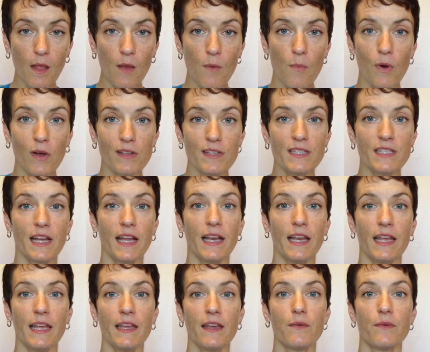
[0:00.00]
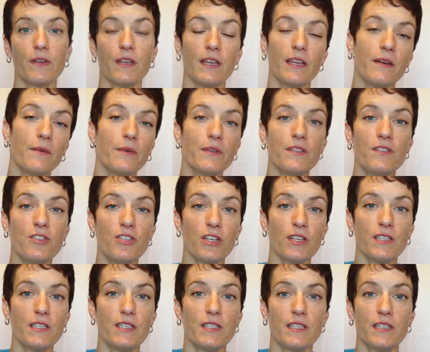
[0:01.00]
while sighting. It was
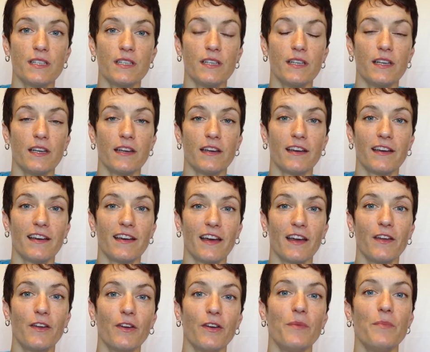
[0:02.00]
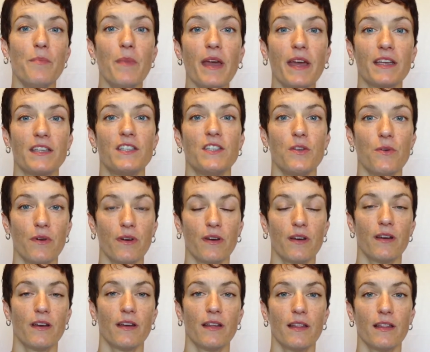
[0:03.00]
just a good mix. You
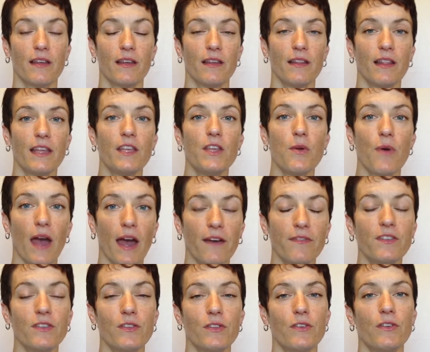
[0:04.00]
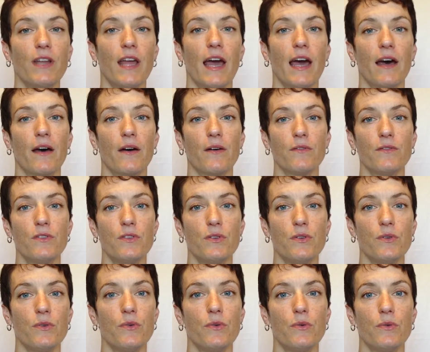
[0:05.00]
have to learn how
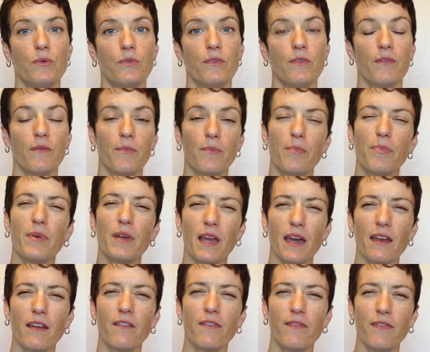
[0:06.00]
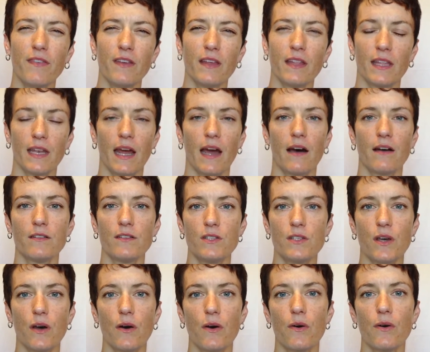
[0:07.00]
to kind of feel it out.
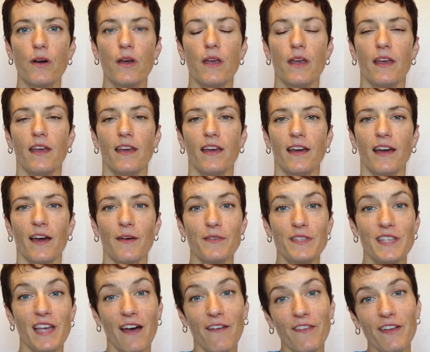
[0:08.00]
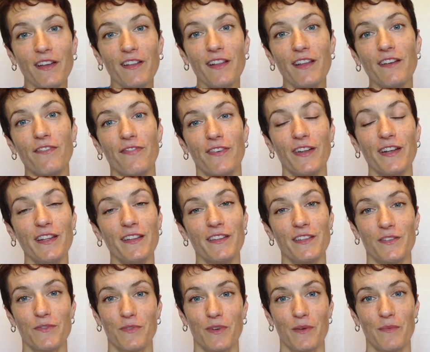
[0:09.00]
So I was having a lot of fun in
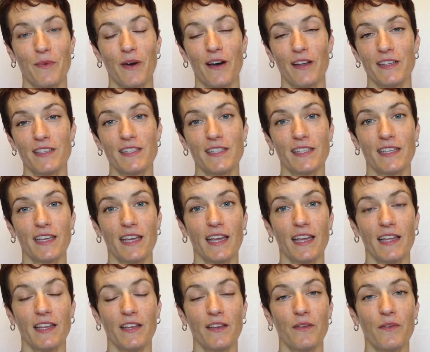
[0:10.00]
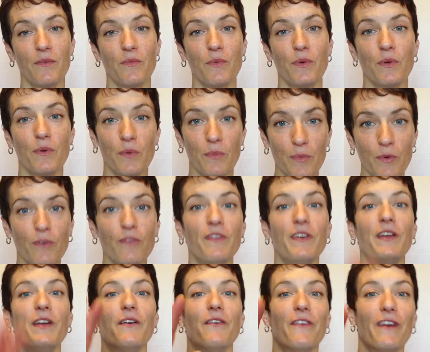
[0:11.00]
the swim, honestly, and we were
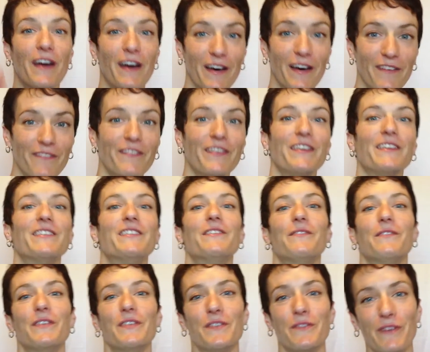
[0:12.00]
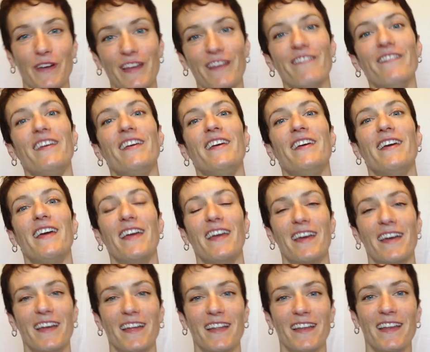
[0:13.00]
moving around because it was wavy,
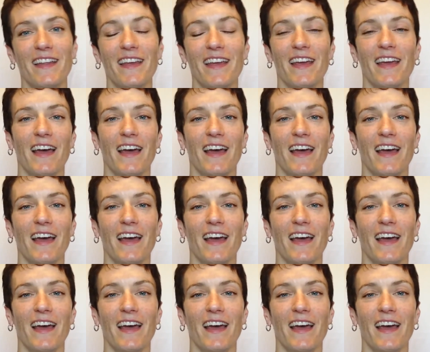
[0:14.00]
and